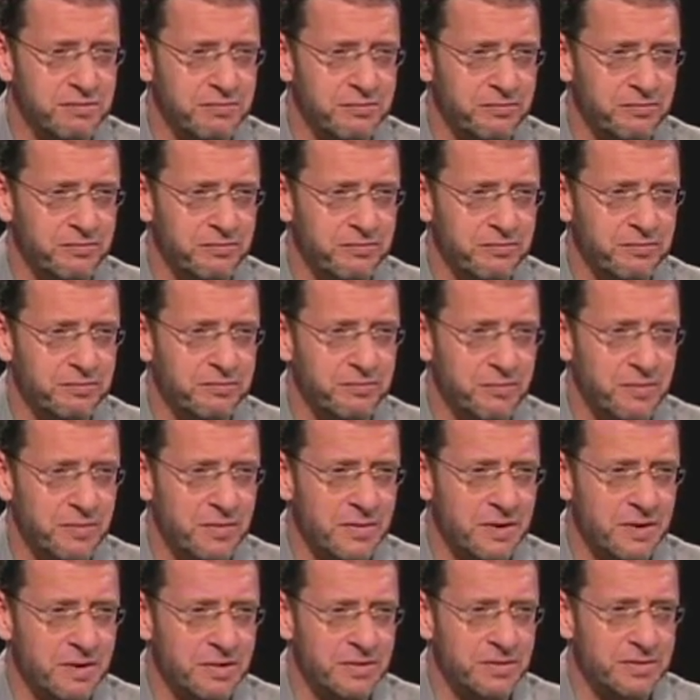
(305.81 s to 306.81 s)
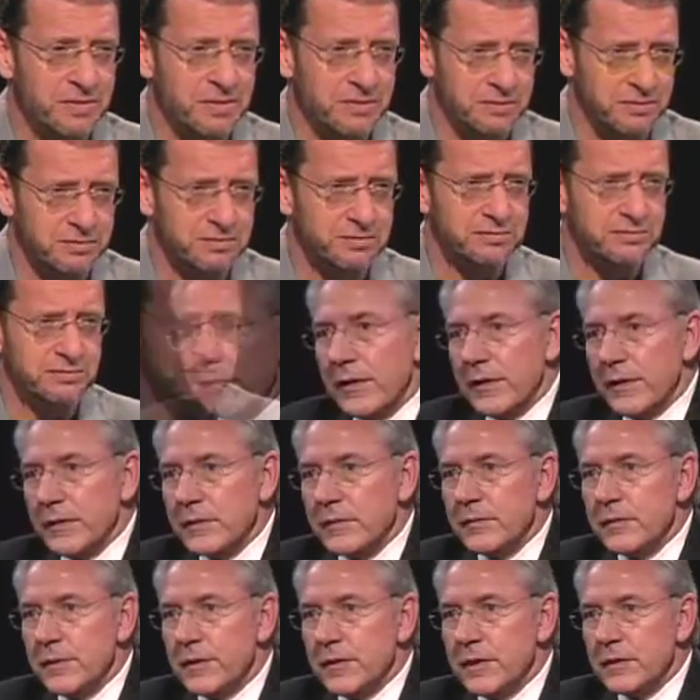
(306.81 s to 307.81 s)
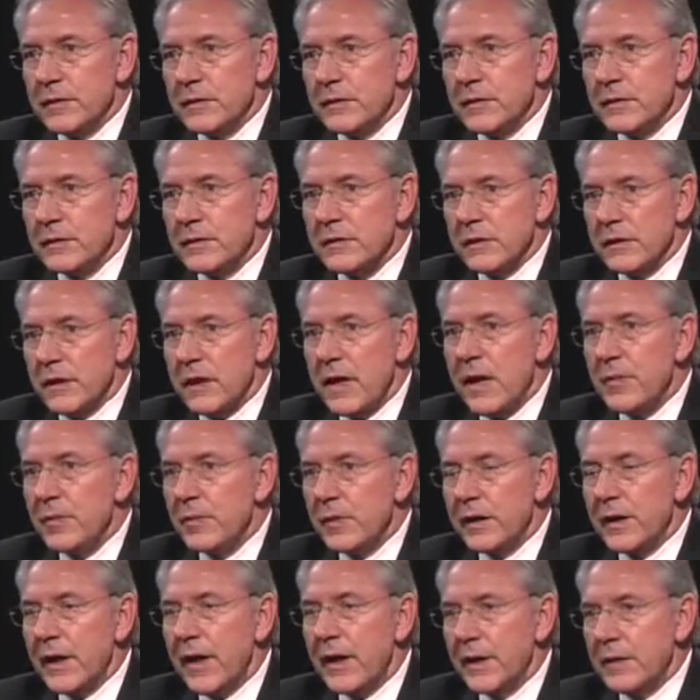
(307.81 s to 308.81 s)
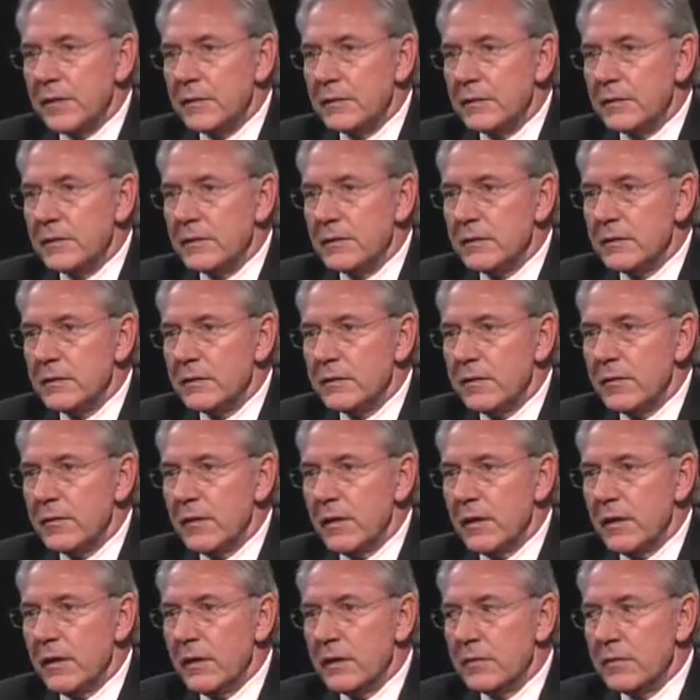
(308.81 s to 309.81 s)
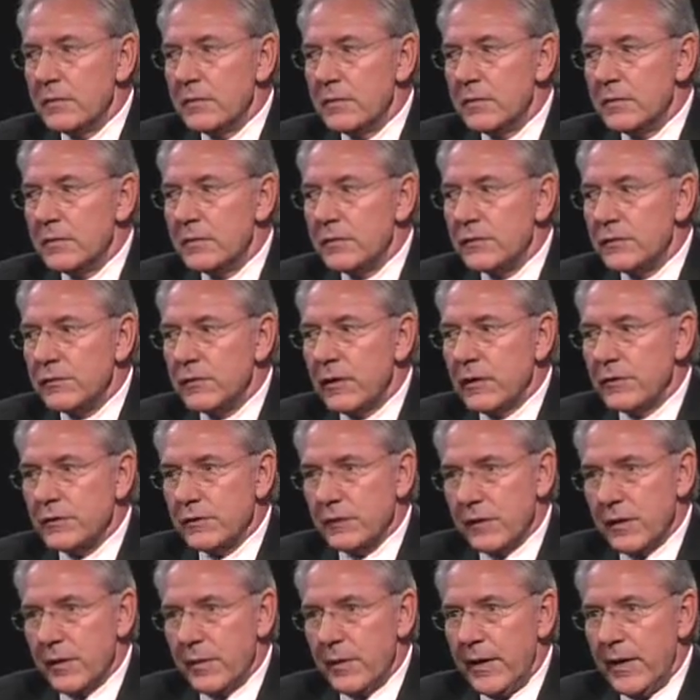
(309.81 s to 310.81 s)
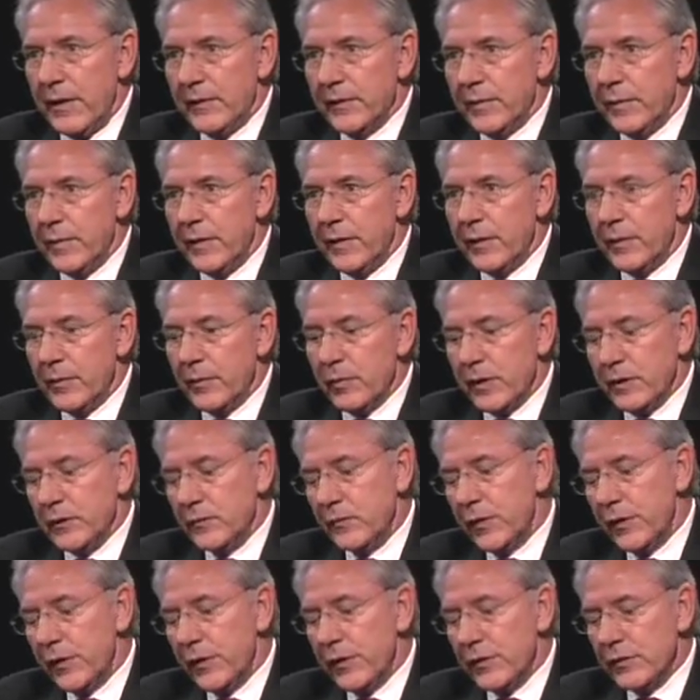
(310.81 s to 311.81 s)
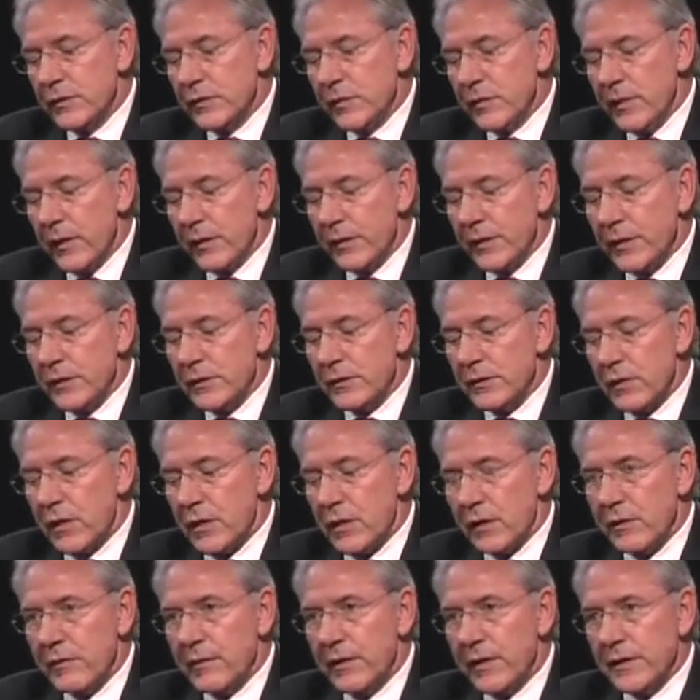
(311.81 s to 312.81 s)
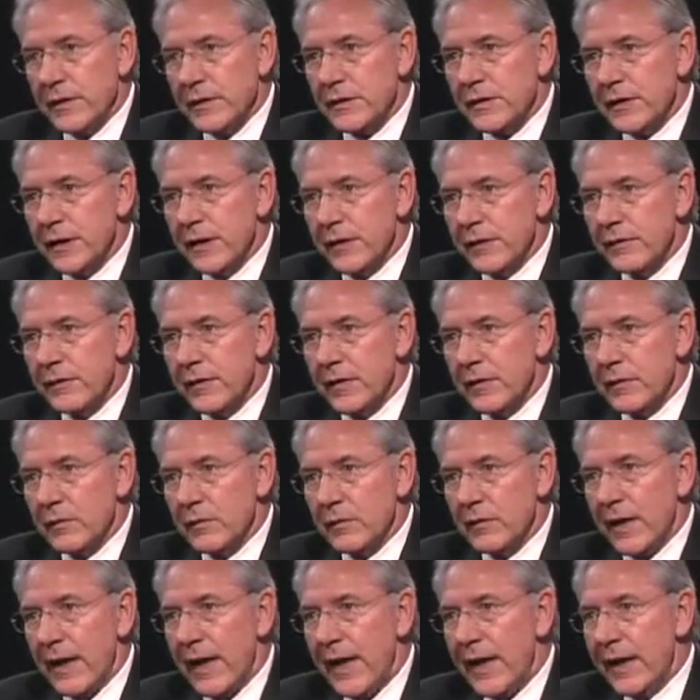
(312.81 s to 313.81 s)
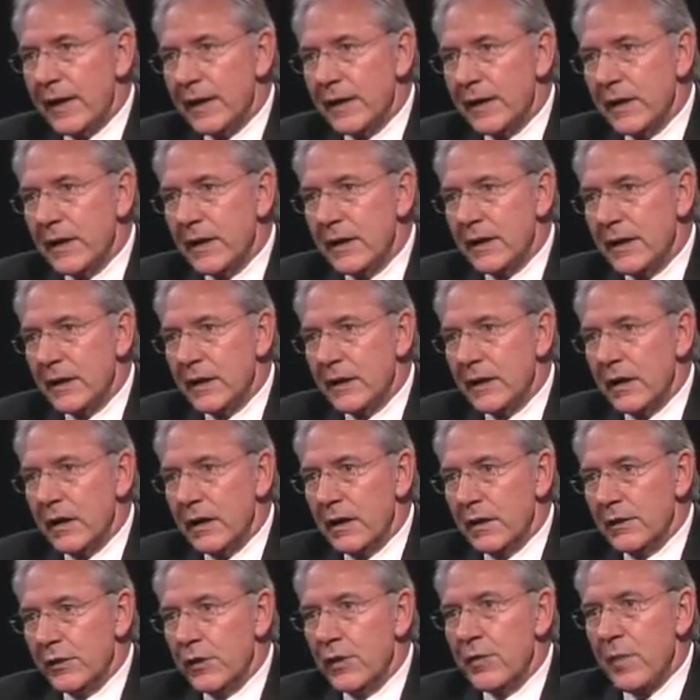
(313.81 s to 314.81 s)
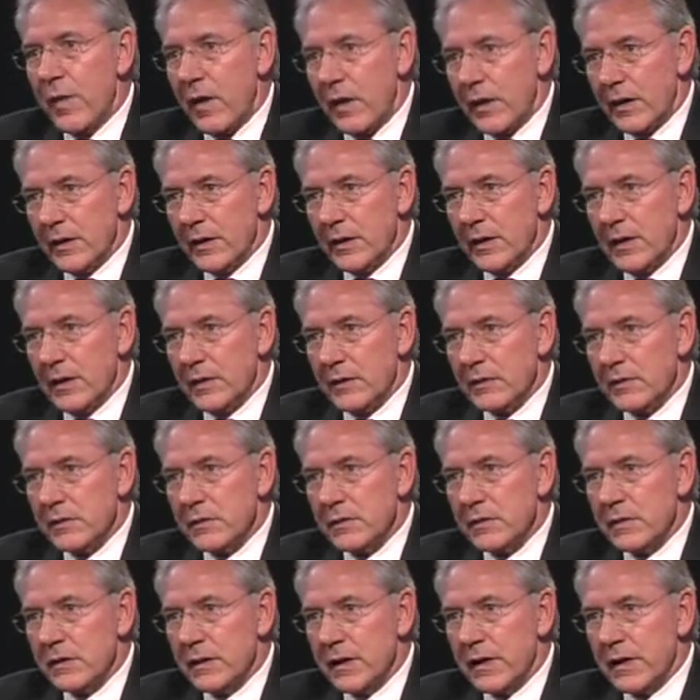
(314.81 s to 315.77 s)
Well, the process is hard on tax credits because it's a complicated structure that we have to put in place. We're using both historic credits, state and federal, and new market dollars.